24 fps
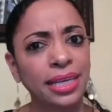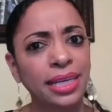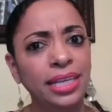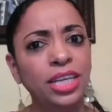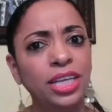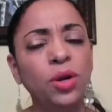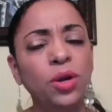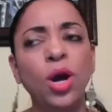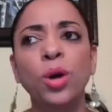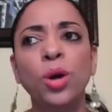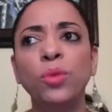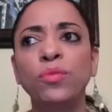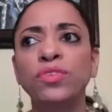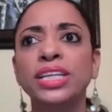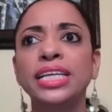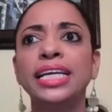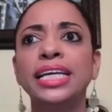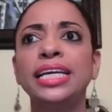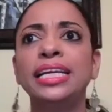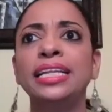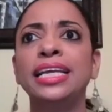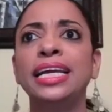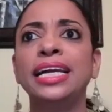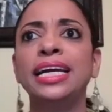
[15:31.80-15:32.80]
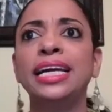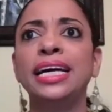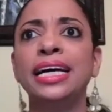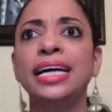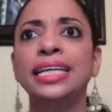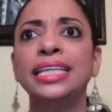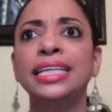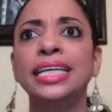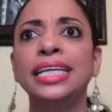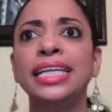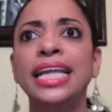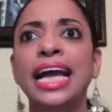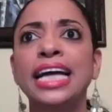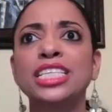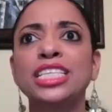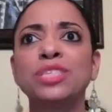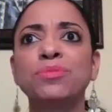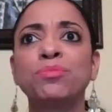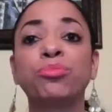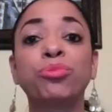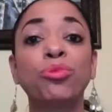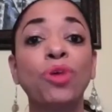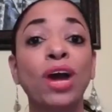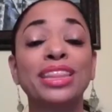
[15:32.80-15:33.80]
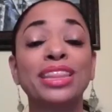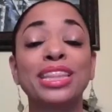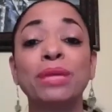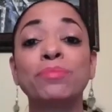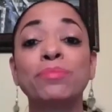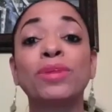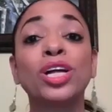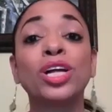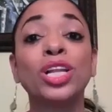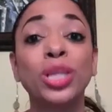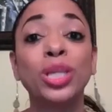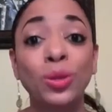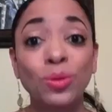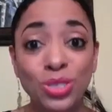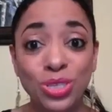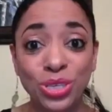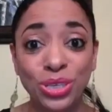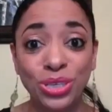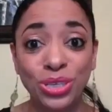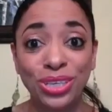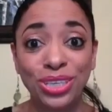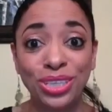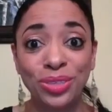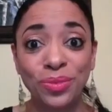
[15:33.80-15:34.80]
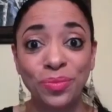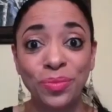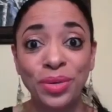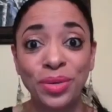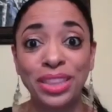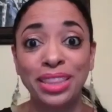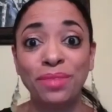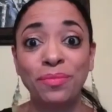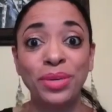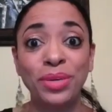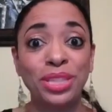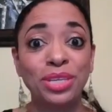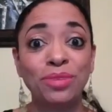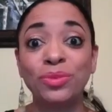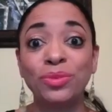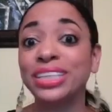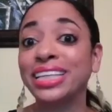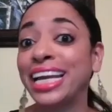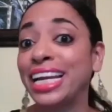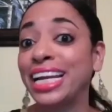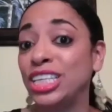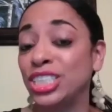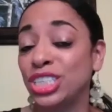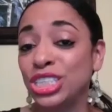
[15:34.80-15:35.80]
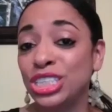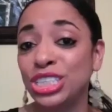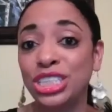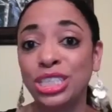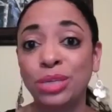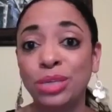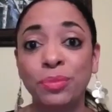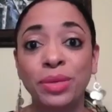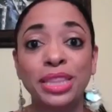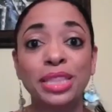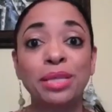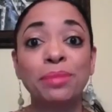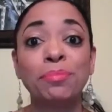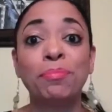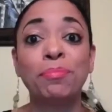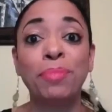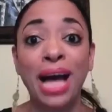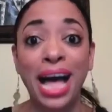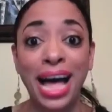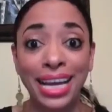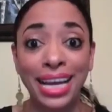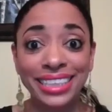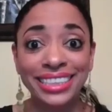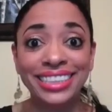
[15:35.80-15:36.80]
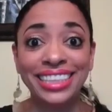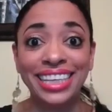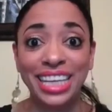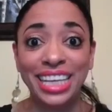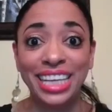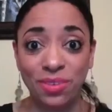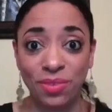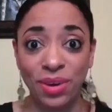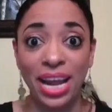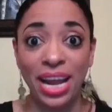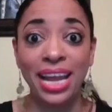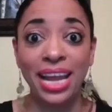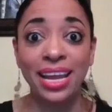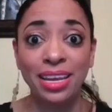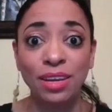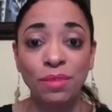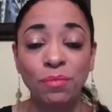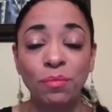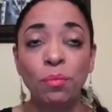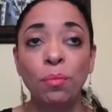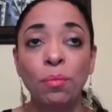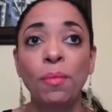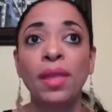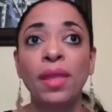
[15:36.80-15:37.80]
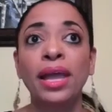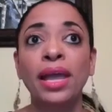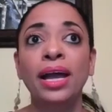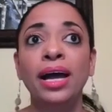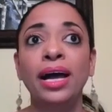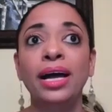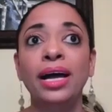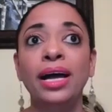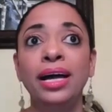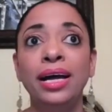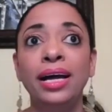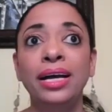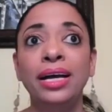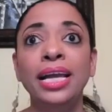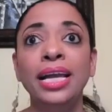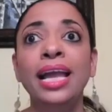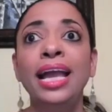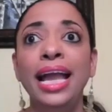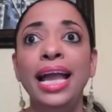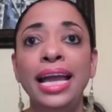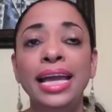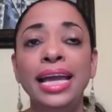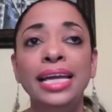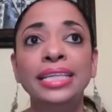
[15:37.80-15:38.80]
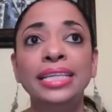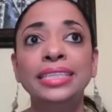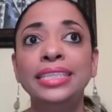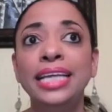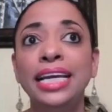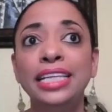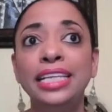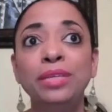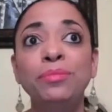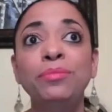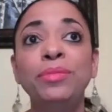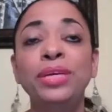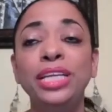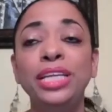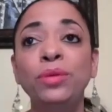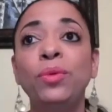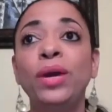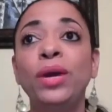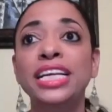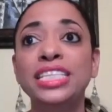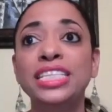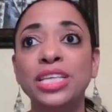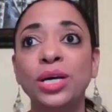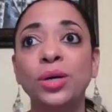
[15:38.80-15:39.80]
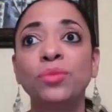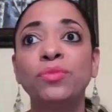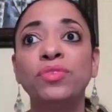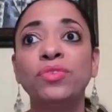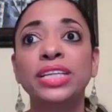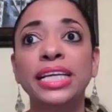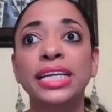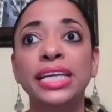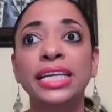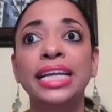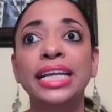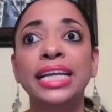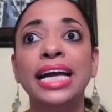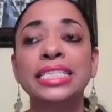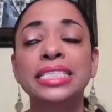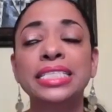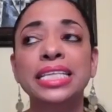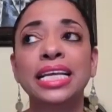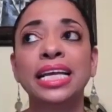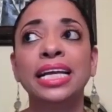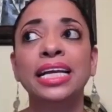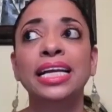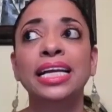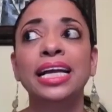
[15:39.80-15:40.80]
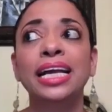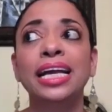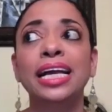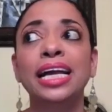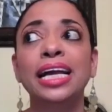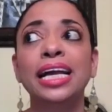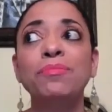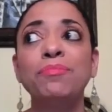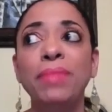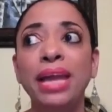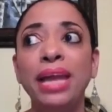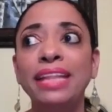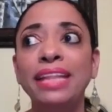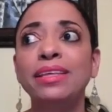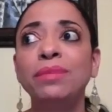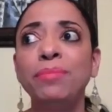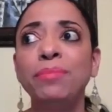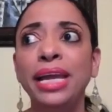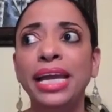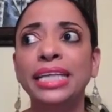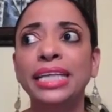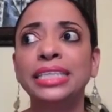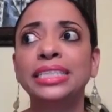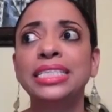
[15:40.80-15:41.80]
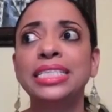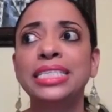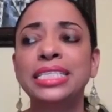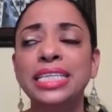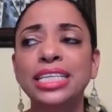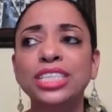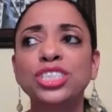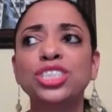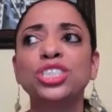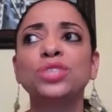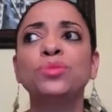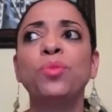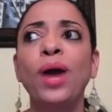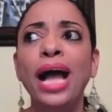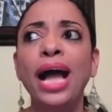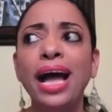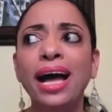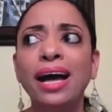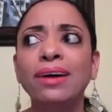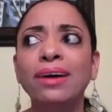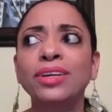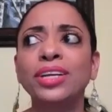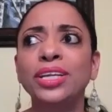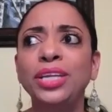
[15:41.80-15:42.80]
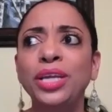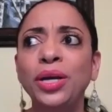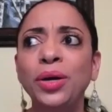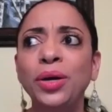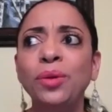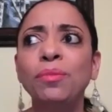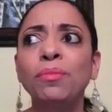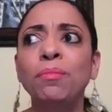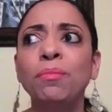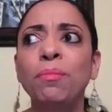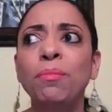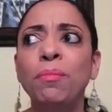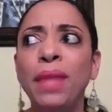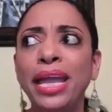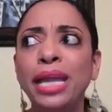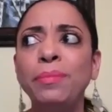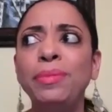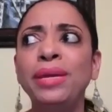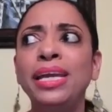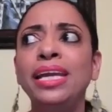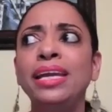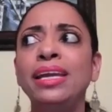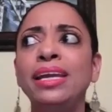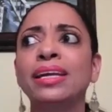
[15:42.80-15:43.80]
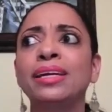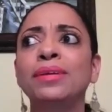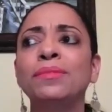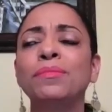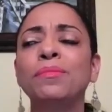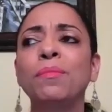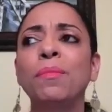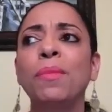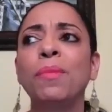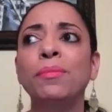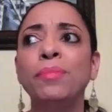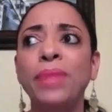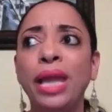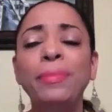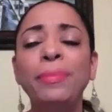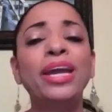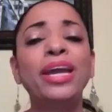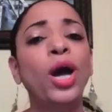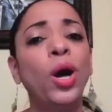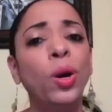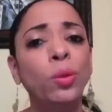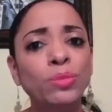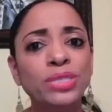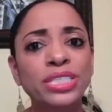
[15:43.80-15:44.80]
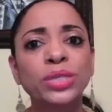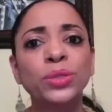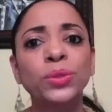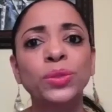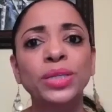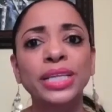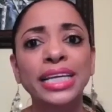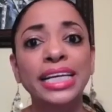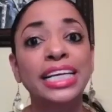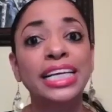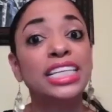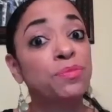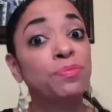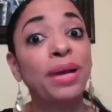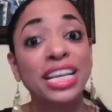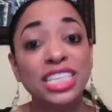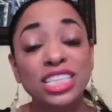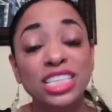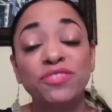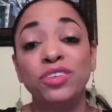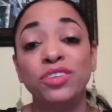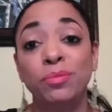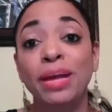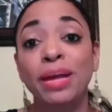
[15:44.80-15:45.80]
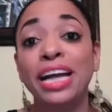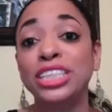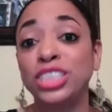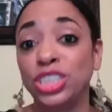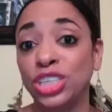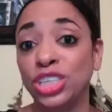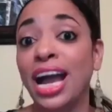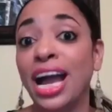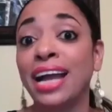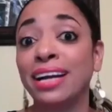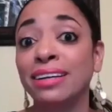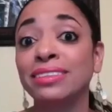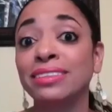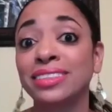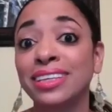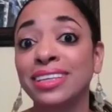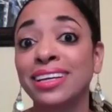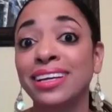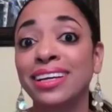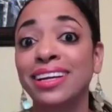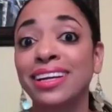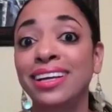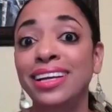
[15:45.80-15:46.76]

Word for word: You know, hopefully it has brought them closer with the relationship, with the bonding, right? And in many ways, hopefully it has made them make a decision. Wow, you know, maybe homeschooling is best for my child.